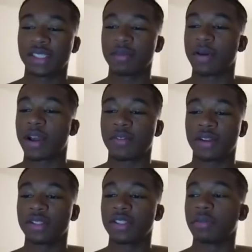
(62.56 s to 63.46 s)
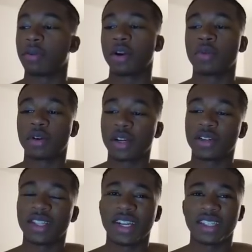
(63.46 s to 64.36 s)
in the background. This is a park
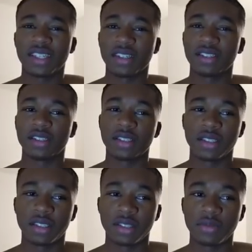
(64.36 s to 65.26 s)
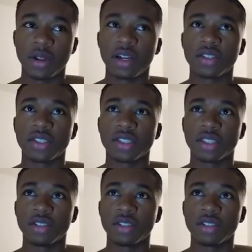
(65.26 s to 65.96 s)
workout that I done while I was